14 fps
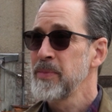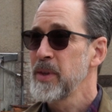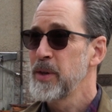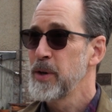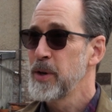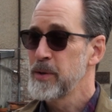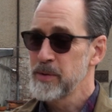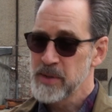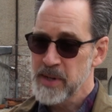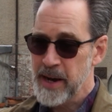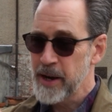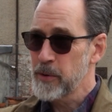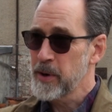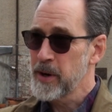you know,
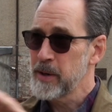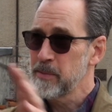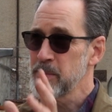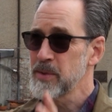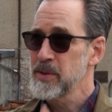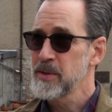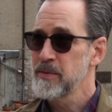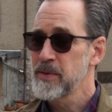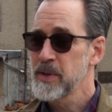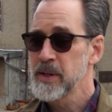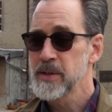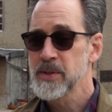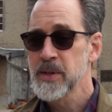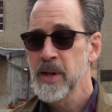diagrams of
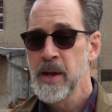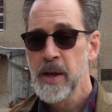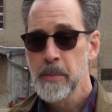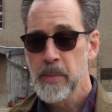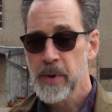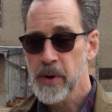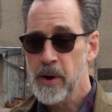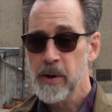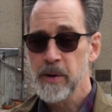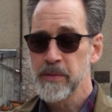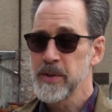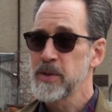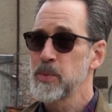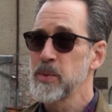things. But all of
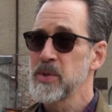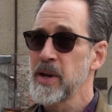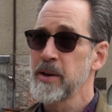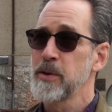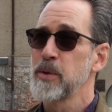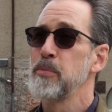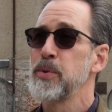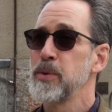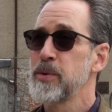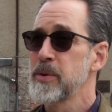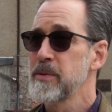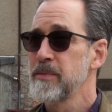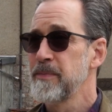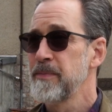this was on a
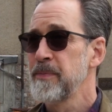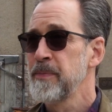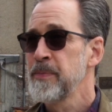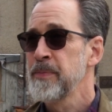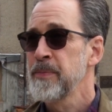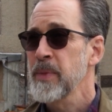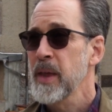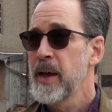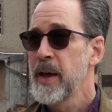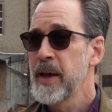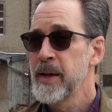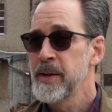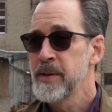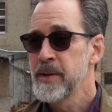computer.
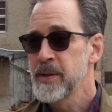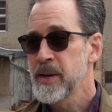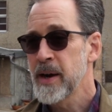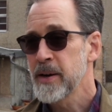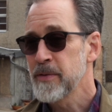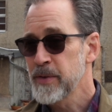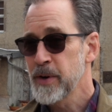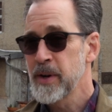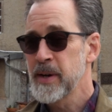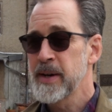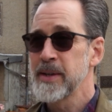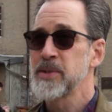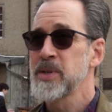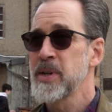And on a very
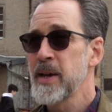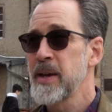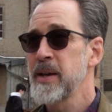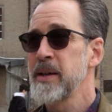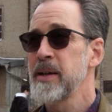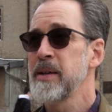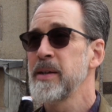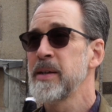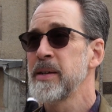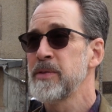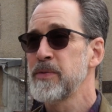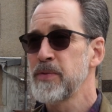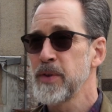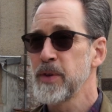nice day,
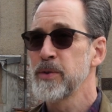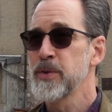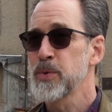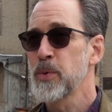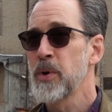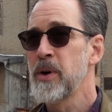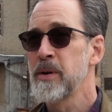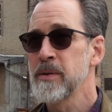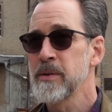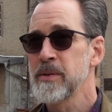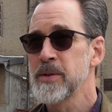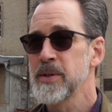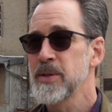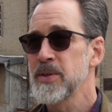it feels
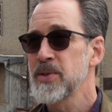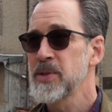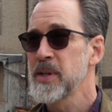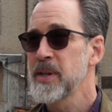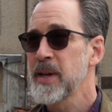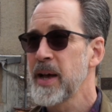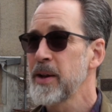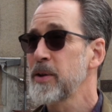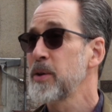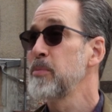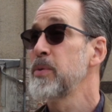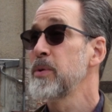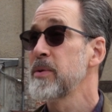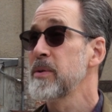wrong to sit at a
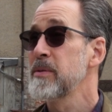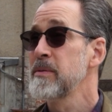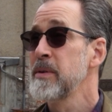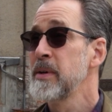computer.